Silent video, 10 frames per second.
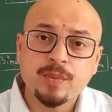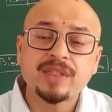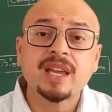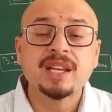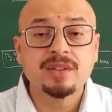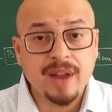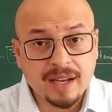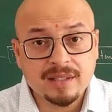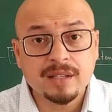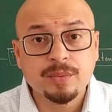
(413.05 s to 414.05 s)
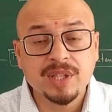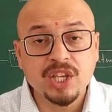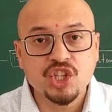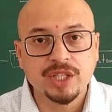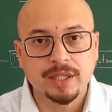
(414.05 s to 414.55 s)
when they interacted with
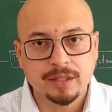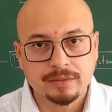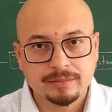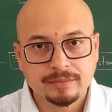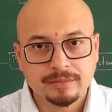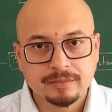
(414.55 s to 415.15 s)
each other,